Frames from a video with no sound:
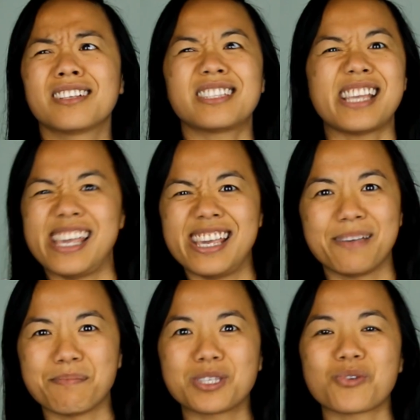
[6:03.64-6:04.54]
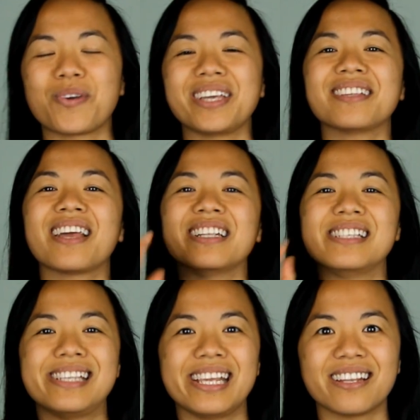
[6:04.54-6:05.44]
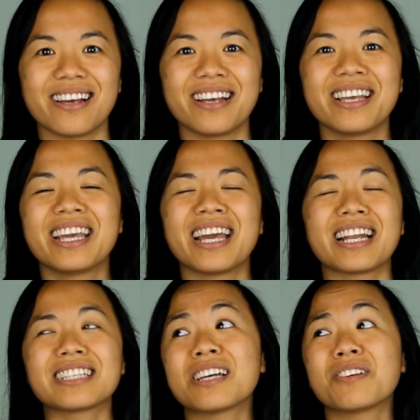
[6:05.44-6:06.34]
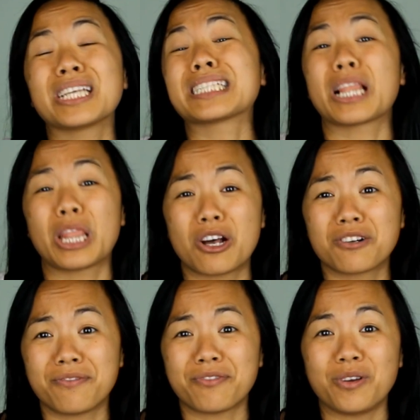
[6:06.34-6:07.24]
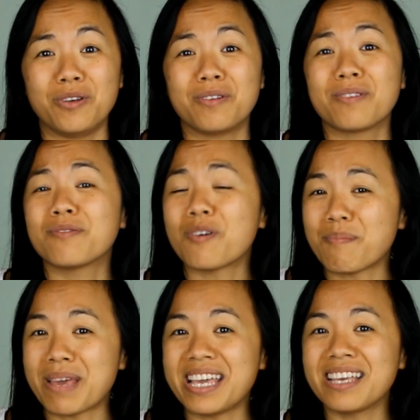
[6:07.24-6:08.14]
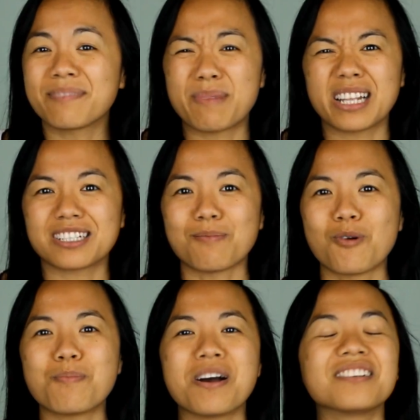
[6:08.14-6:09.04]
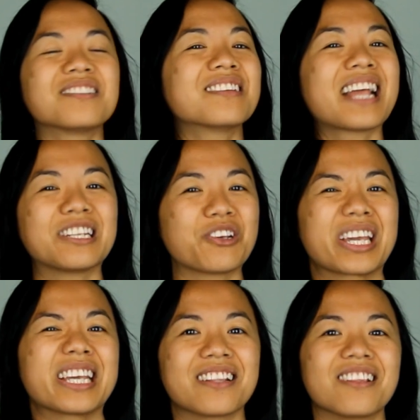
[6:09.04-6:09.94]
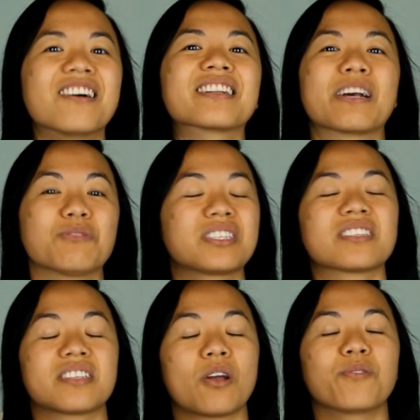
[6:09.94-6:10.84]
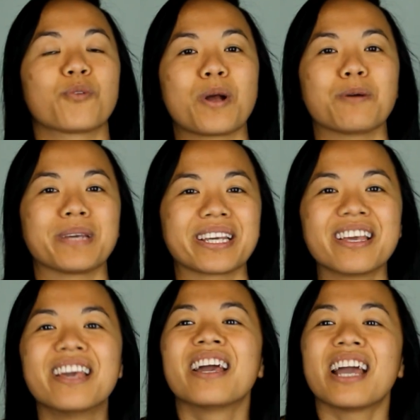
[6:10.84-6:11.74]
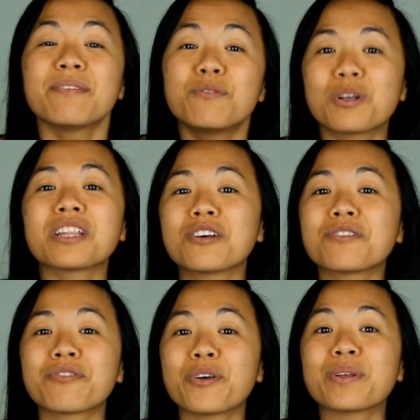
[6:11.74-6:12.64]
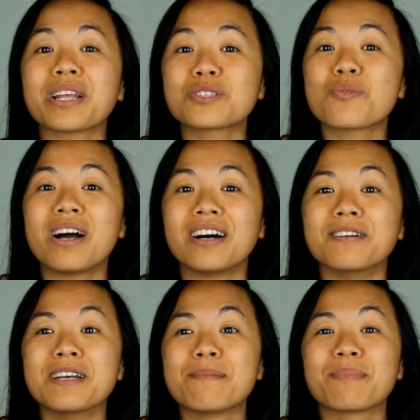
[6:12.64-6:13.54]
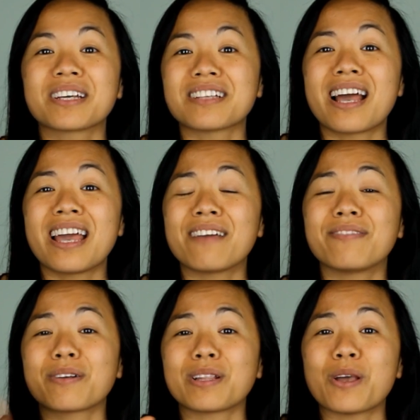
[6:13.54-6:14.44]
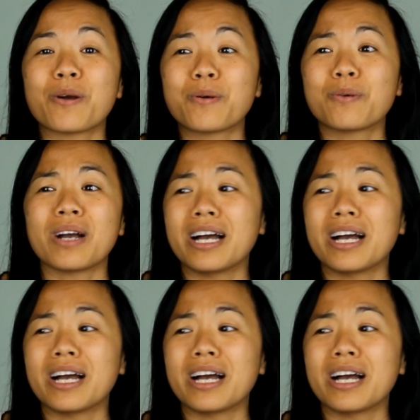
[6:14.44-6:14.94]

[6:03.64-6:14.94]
tea in between, and dinner. And I tell you, it's a lot of food. For me, being a small person, I don't eat a lot. That was just overwhelming. And really good food as well, because I have very low